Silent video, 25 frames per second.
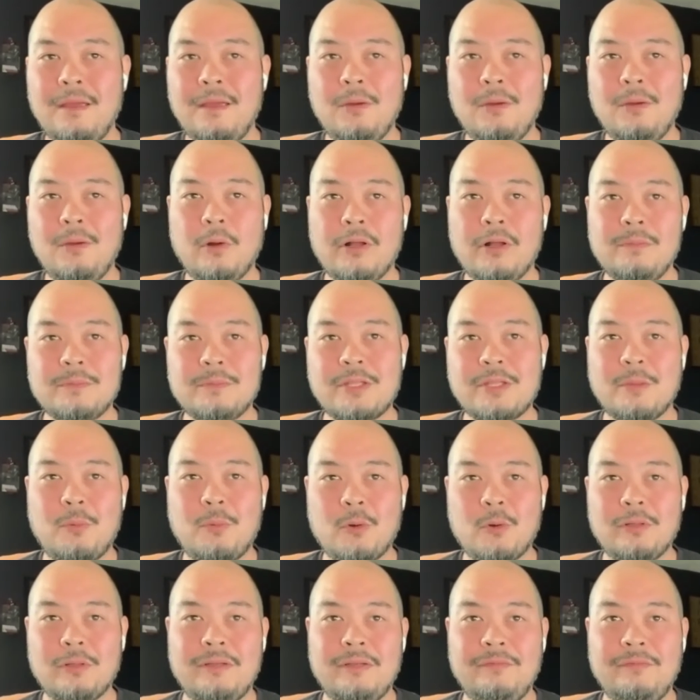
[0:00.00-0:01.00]
Welcome to the
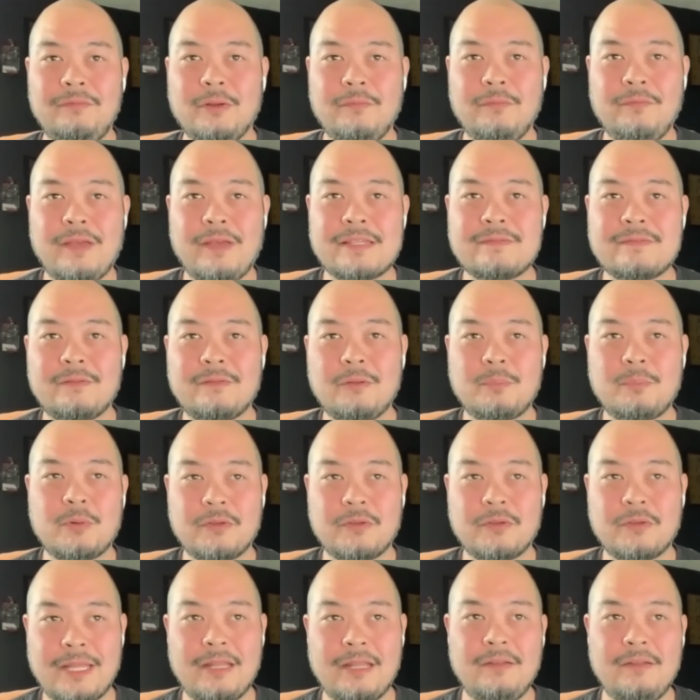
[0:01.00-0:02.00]
Portland Film Festival
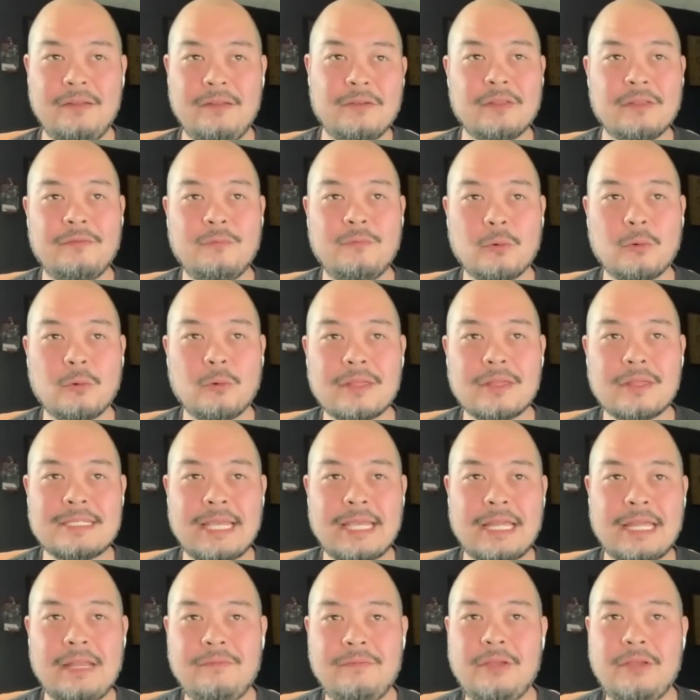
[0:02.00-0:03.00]
presented for the fourth
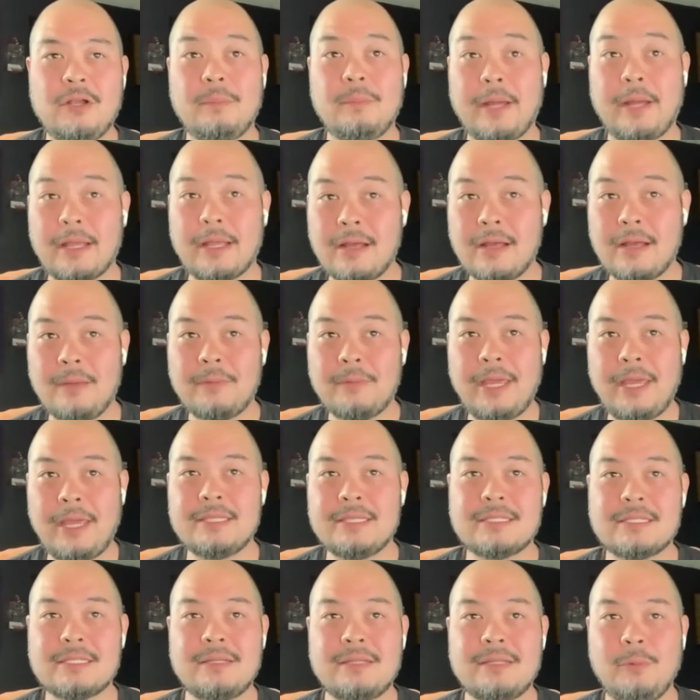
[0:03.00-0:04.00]
consecutive year by
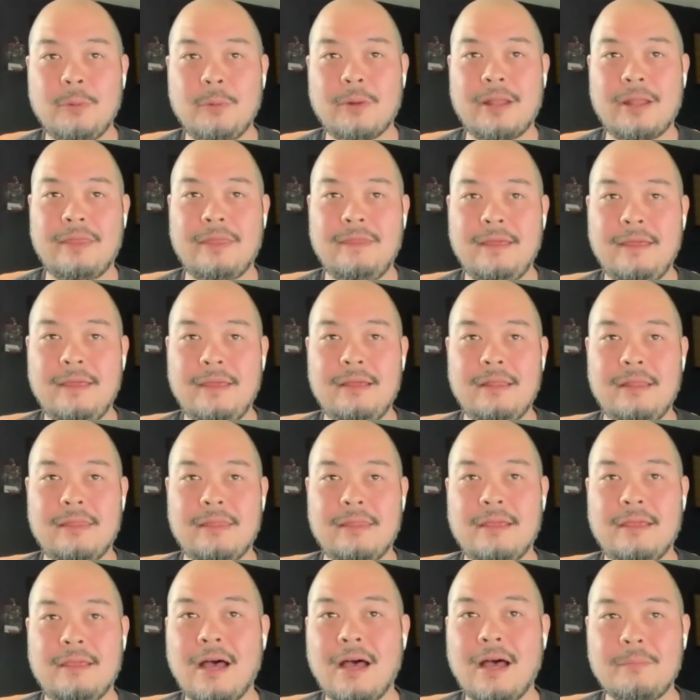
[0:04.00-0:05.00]
Comcast. We want to thank
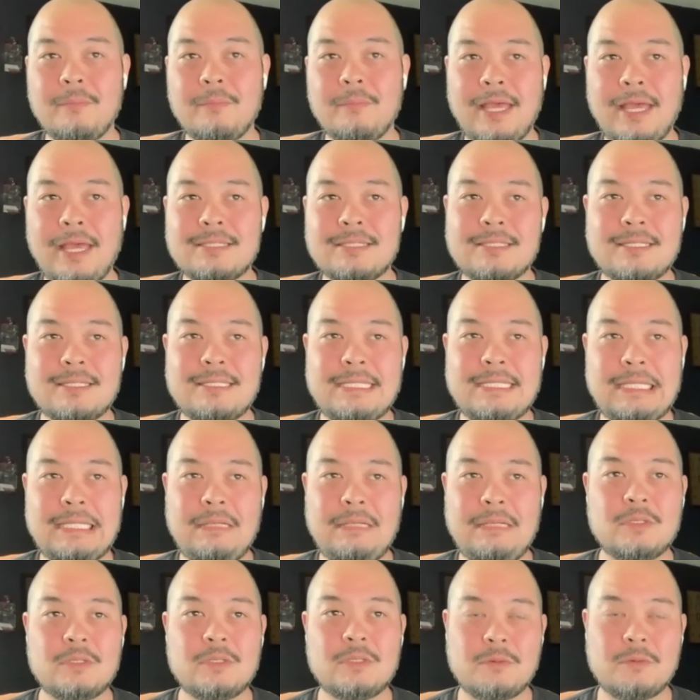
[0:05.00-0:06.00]
the Comcast's
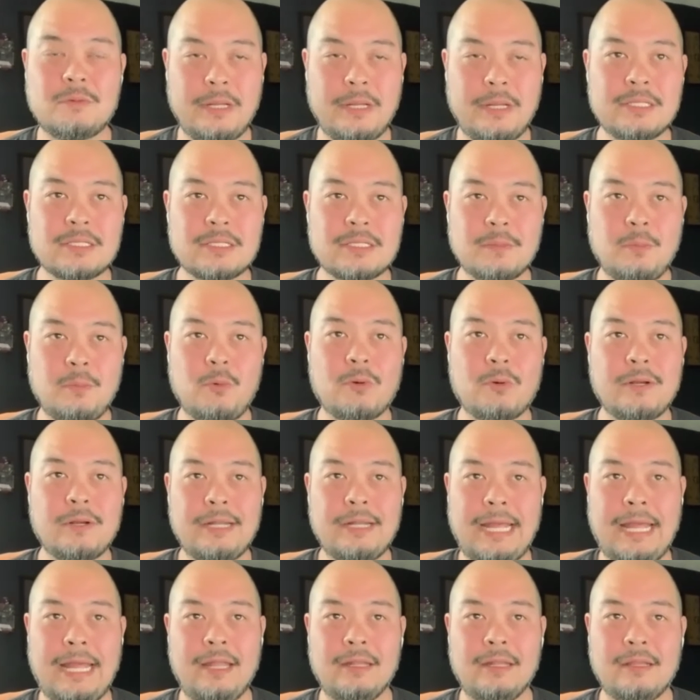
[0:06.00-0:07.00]
team's tremendous support
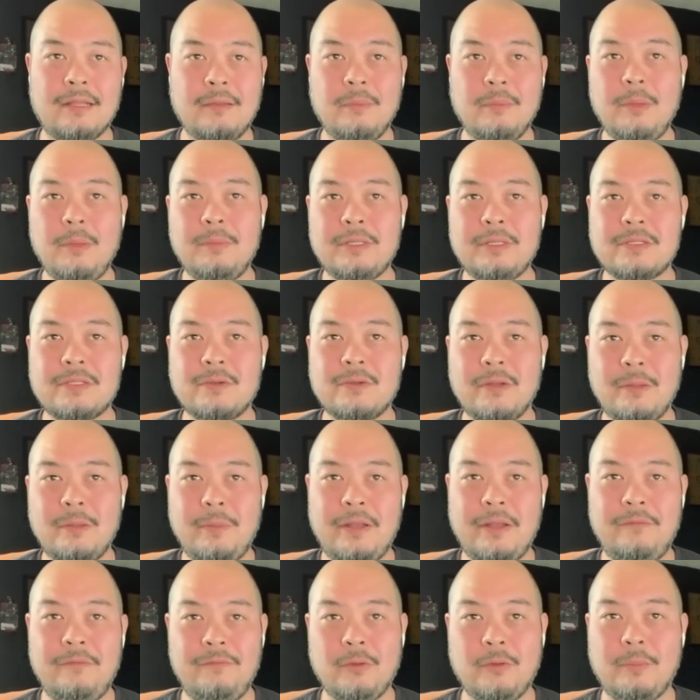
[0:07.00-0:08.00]
and commitment to
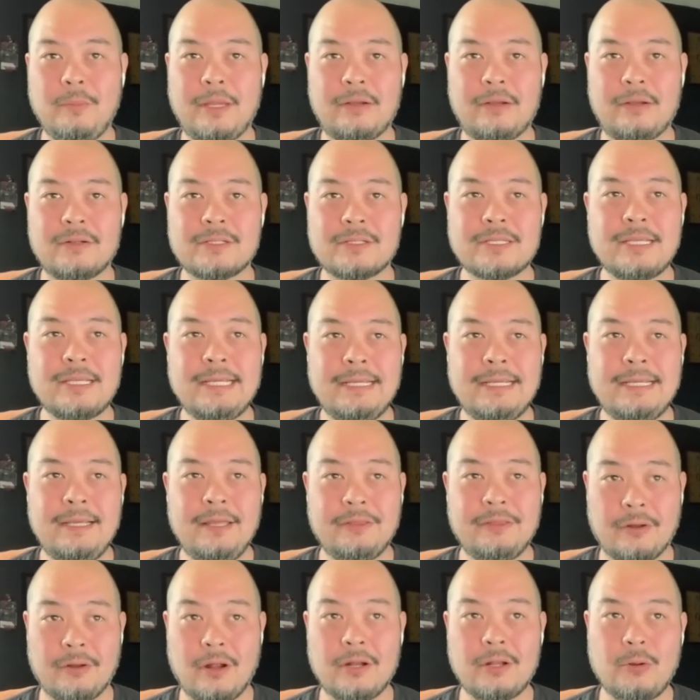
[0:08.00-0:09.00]
independent filmmakers.
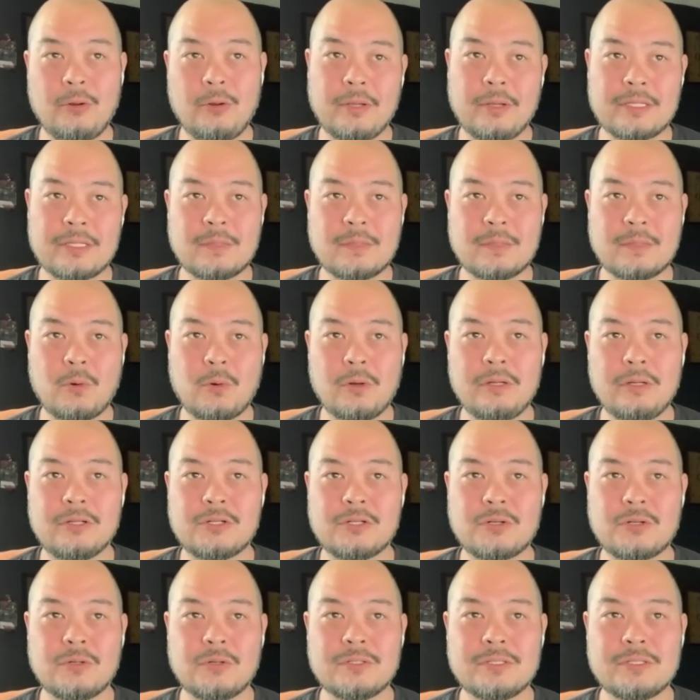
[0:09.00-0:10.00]
Their ongoing support
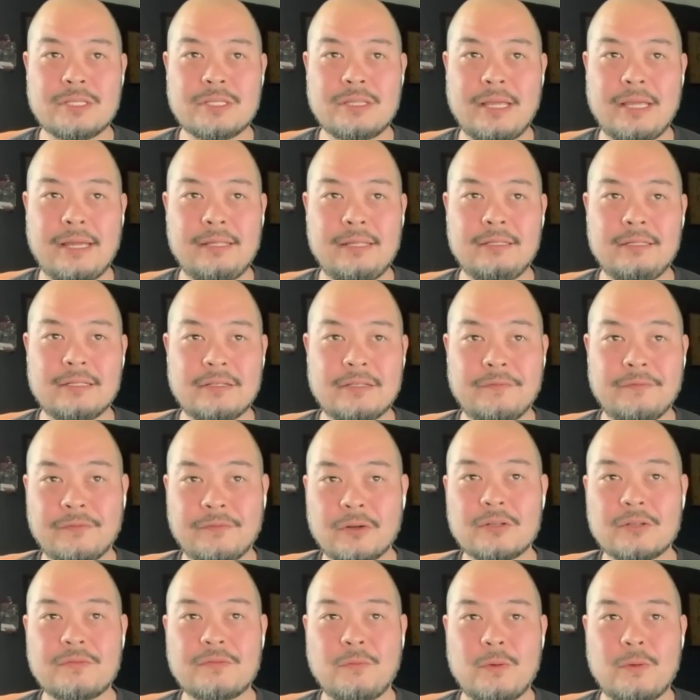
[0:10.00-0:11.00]
ensures that
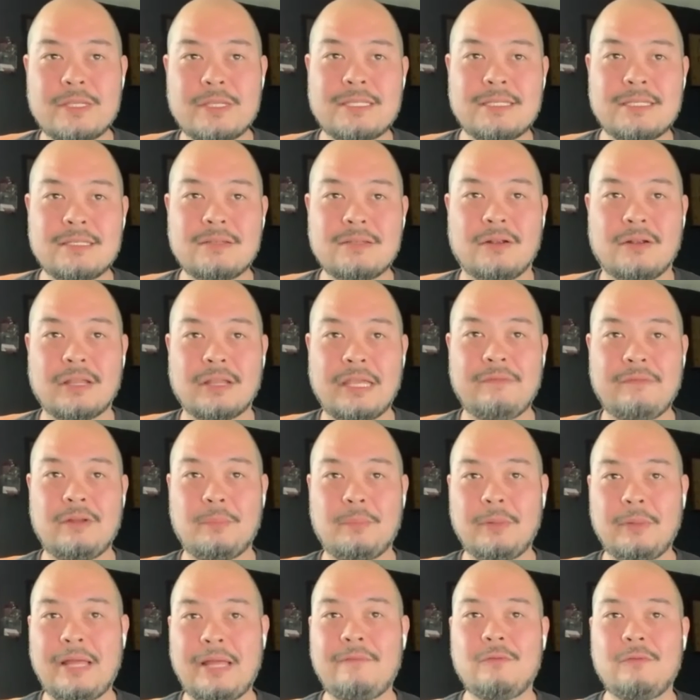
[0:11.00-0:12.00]
diverse voices are given a
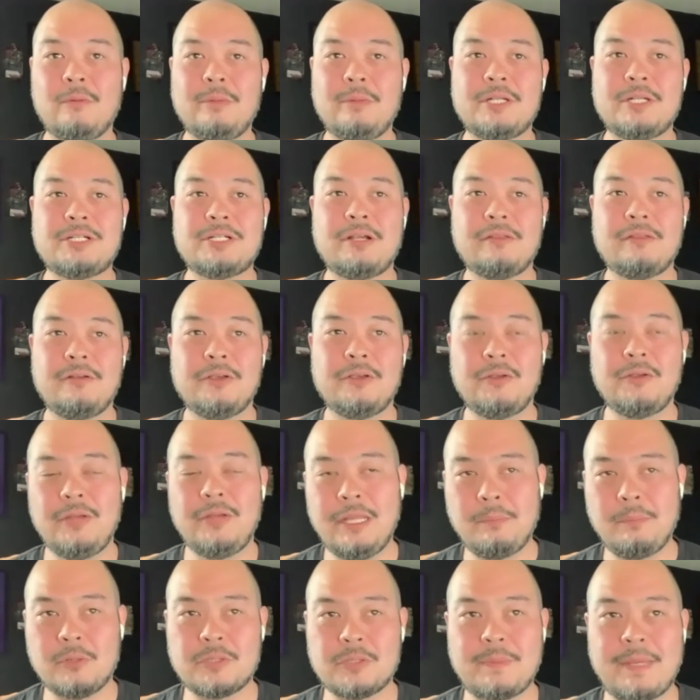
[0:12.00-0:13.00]
platform to share their
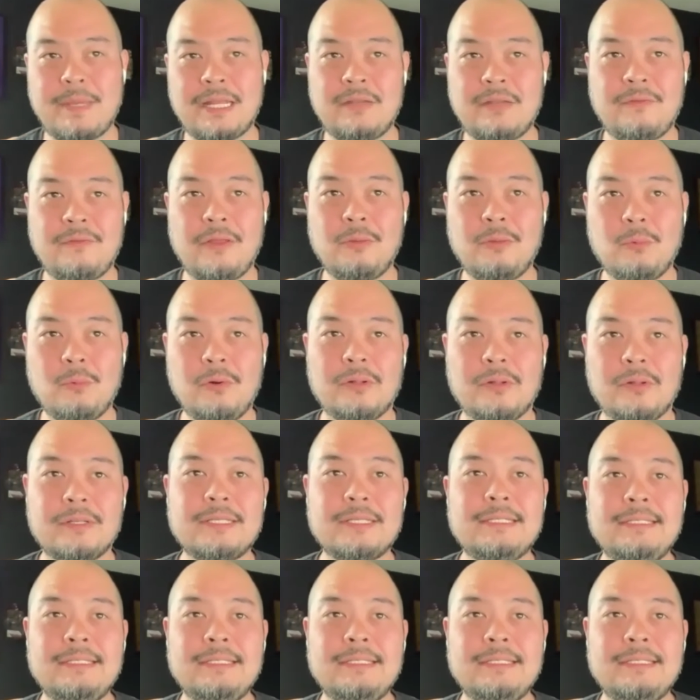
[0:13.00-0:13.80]
unique perspective on the world.